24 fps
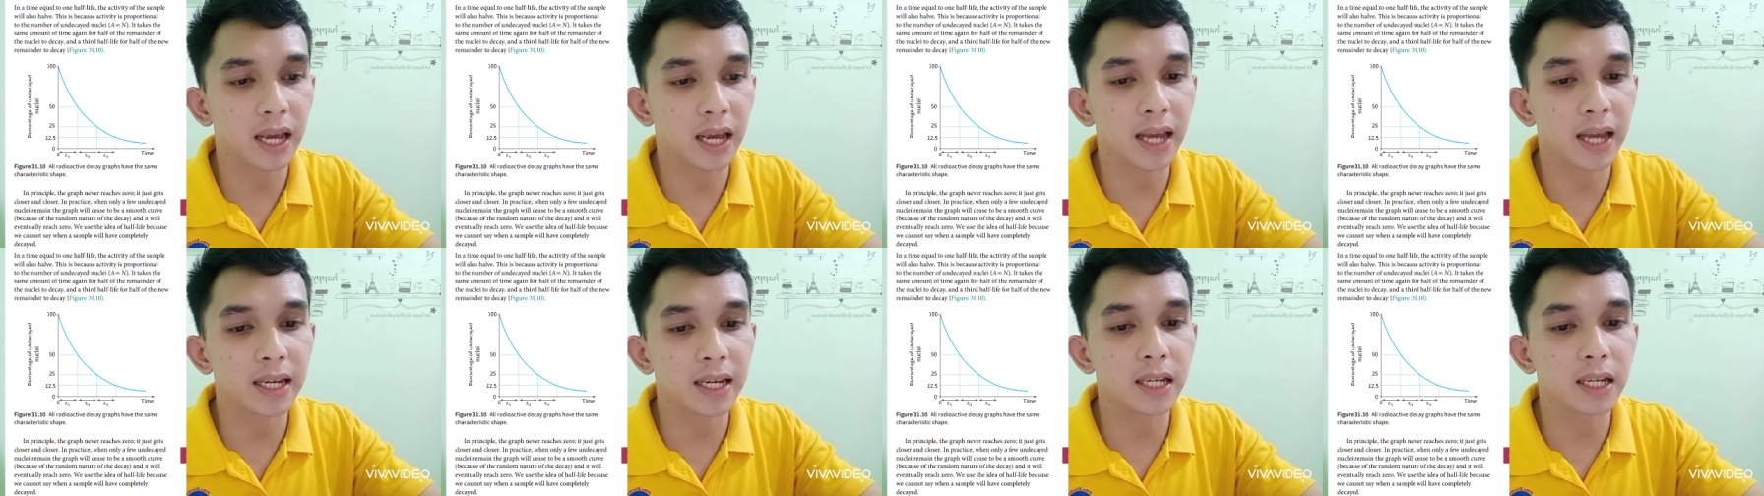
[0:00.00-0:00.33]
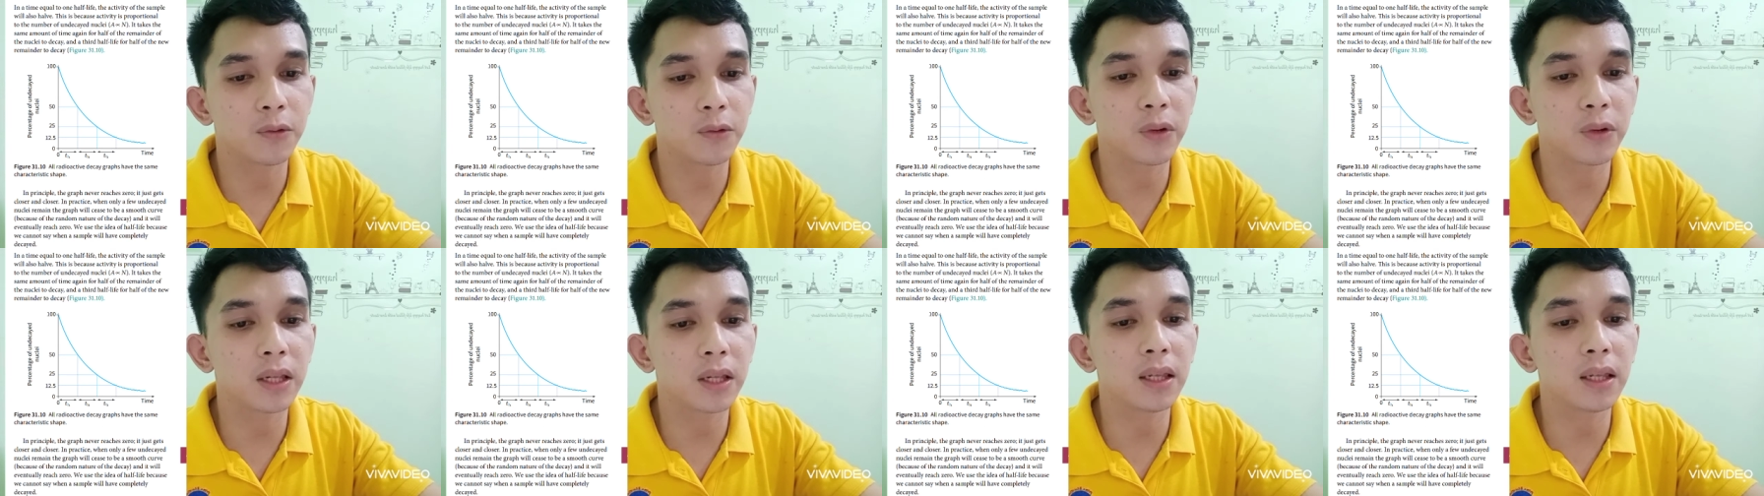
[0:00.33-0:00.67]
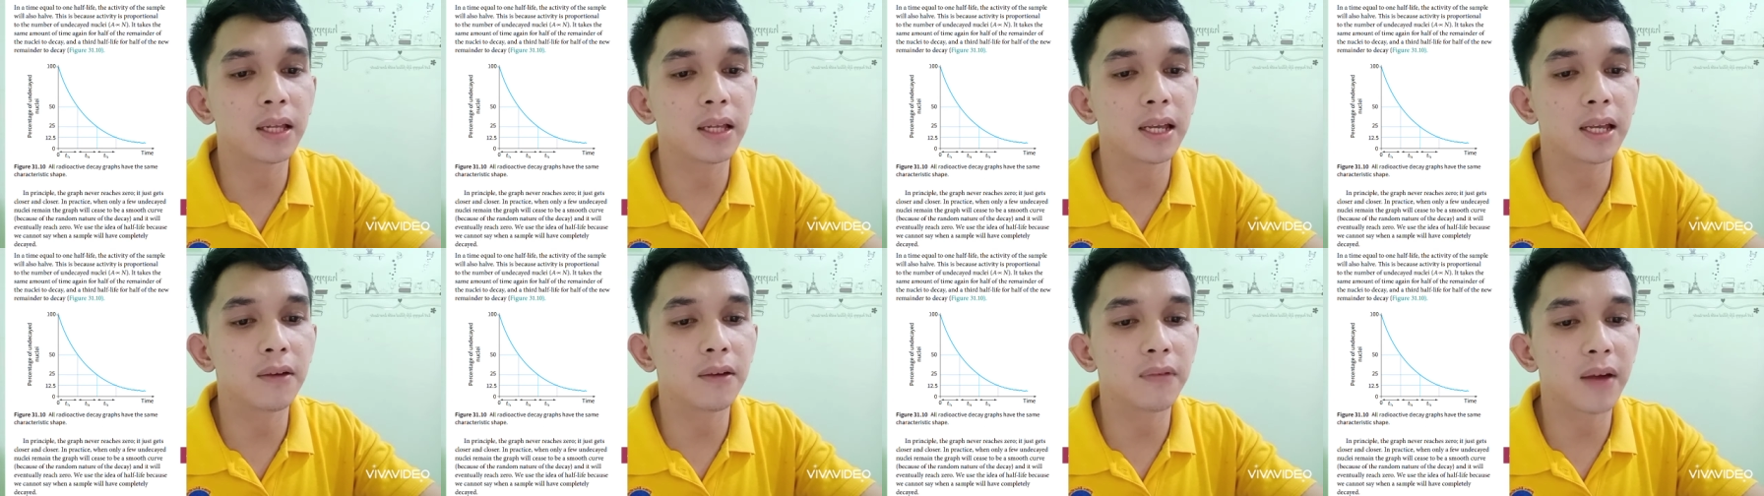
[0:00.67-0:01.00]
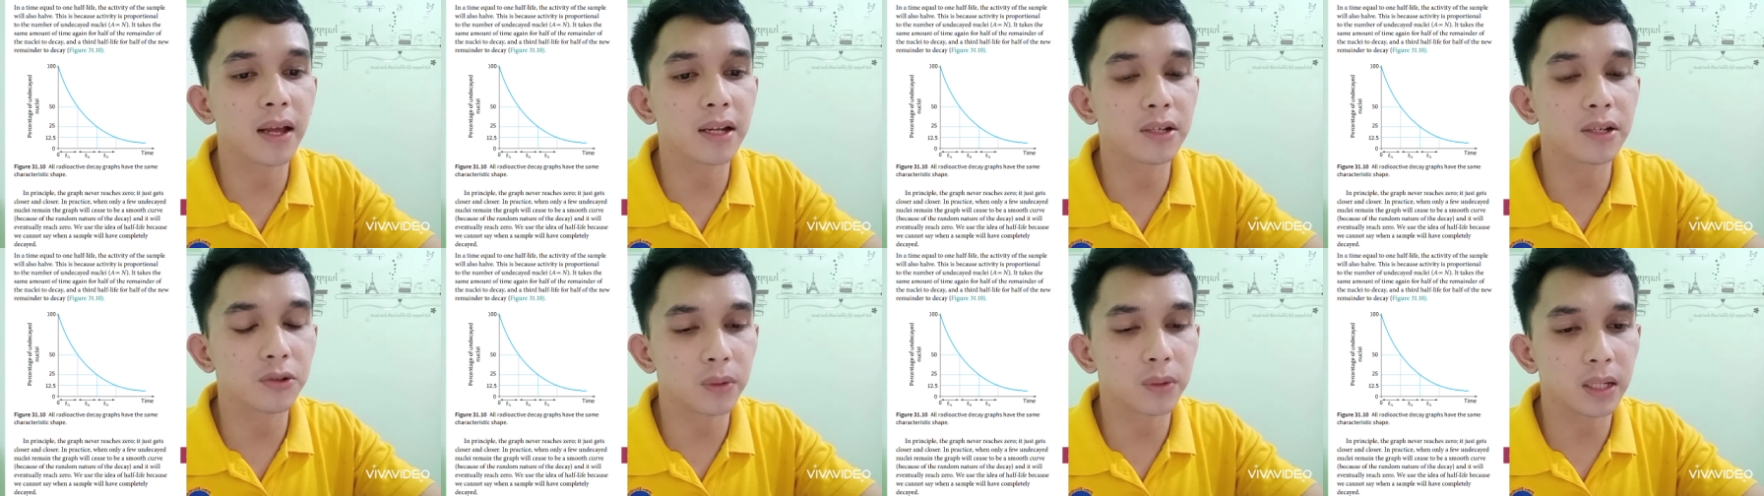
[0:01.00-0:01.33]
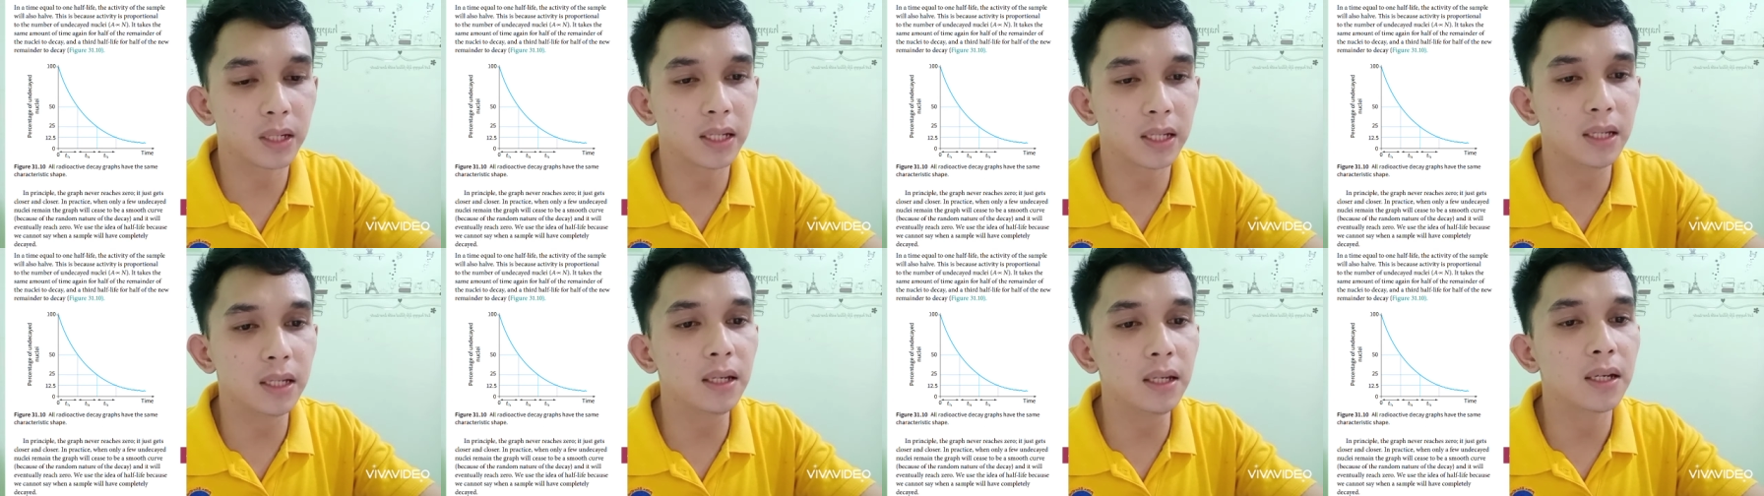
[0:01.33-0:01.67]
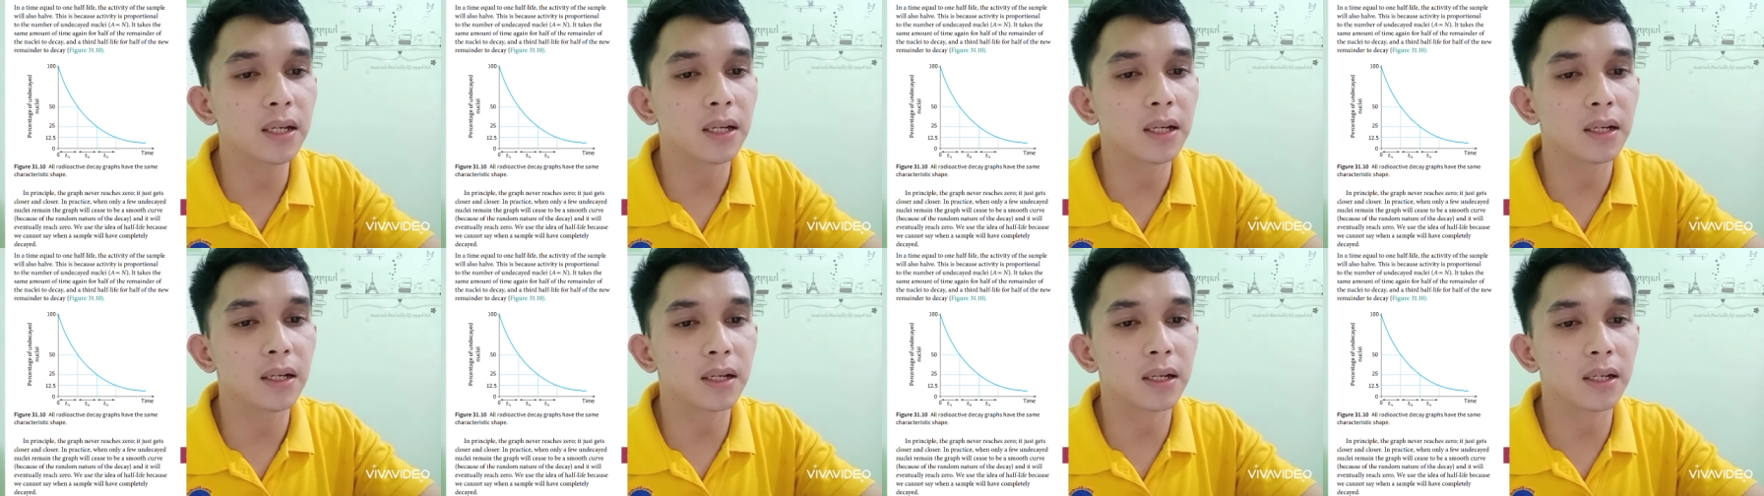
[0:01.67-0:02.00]
and it will eventually
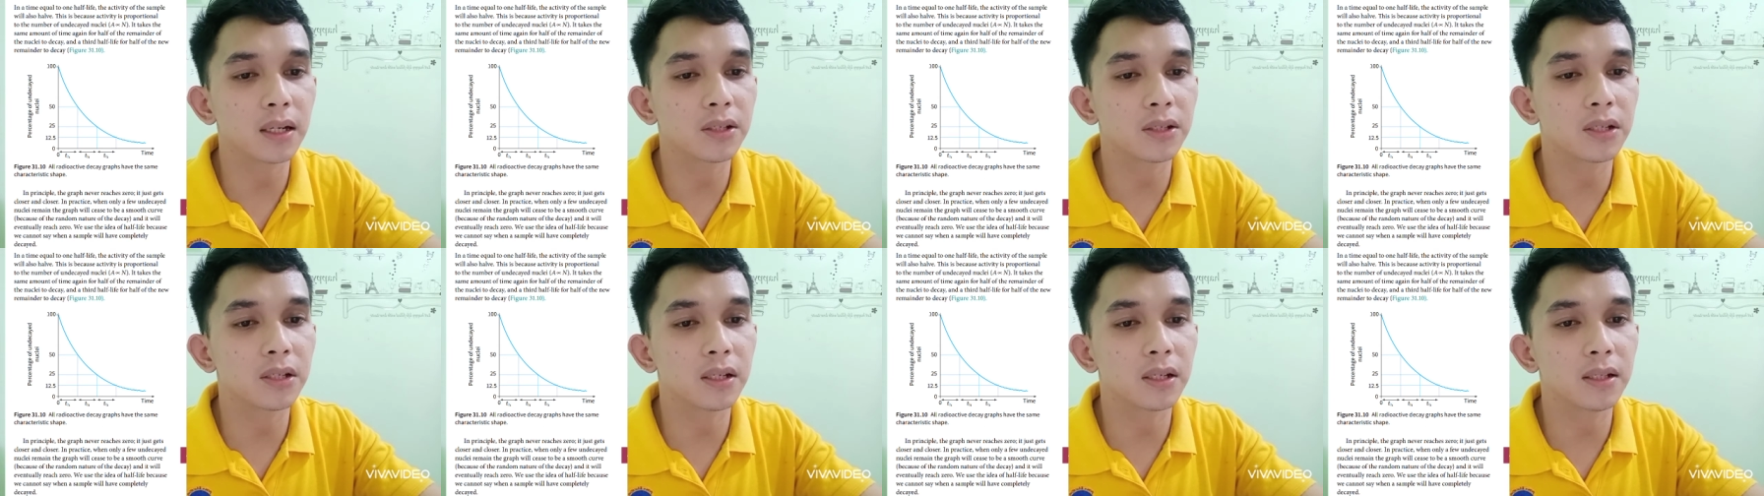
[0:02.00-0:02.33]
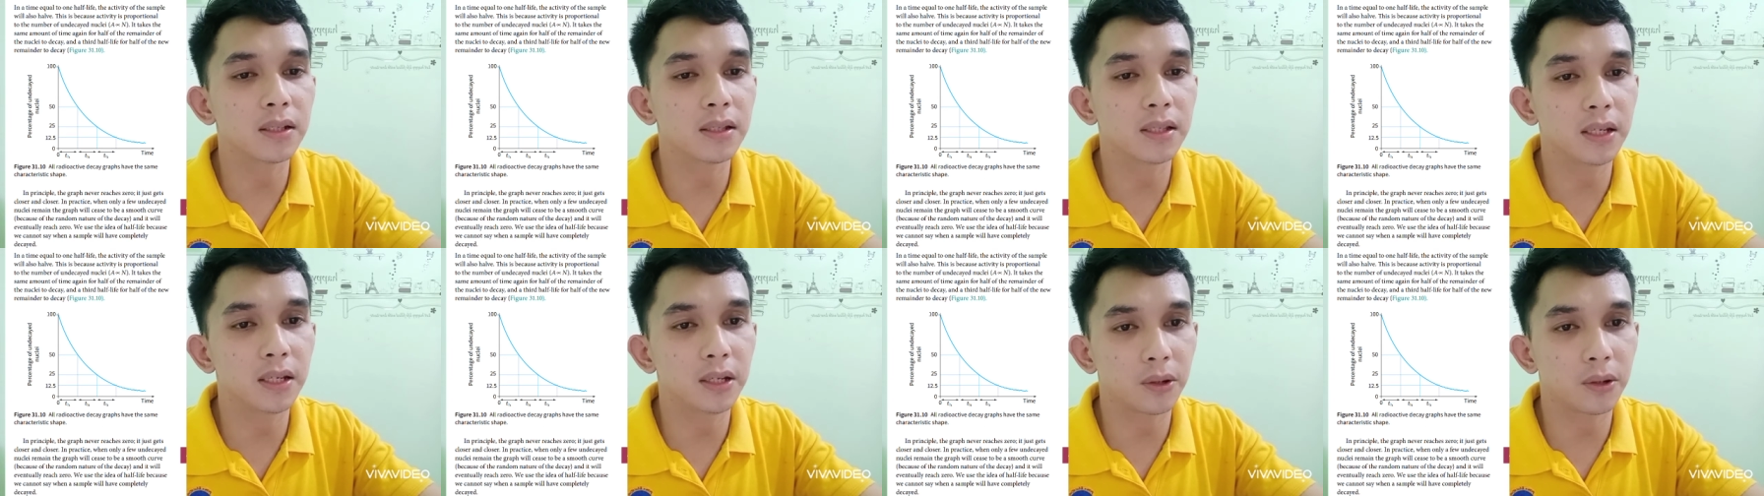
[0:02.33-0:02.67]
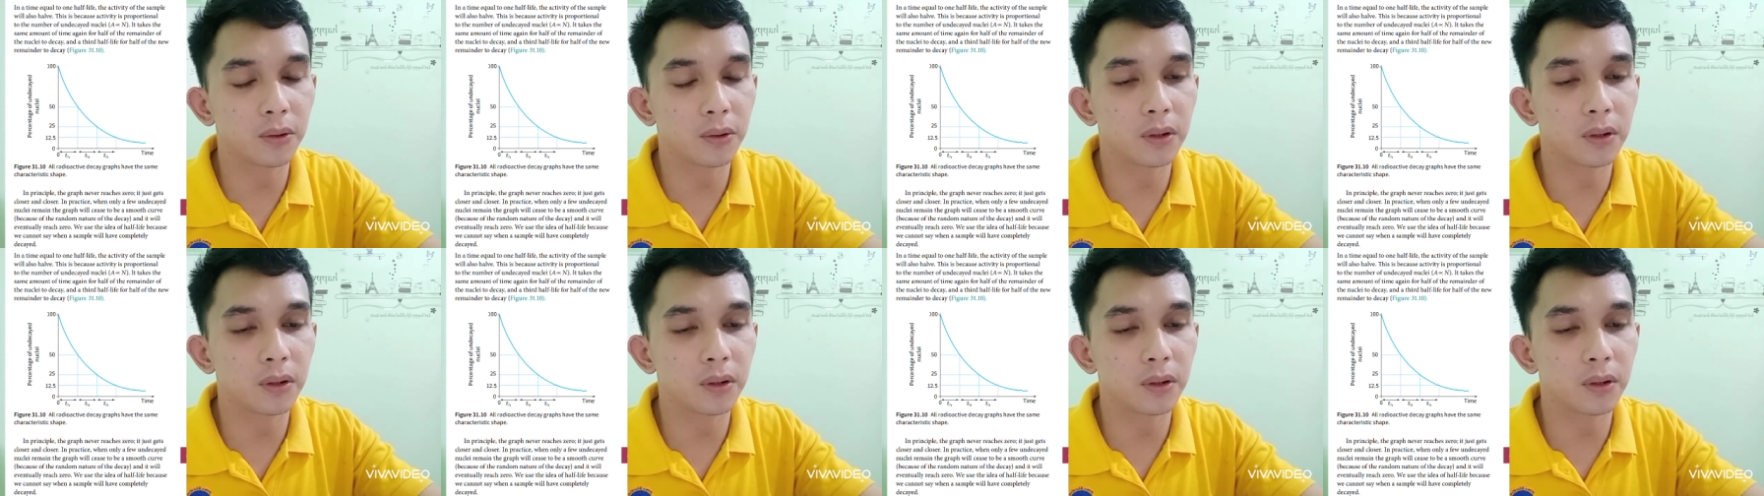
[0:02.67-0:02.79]
reach zero,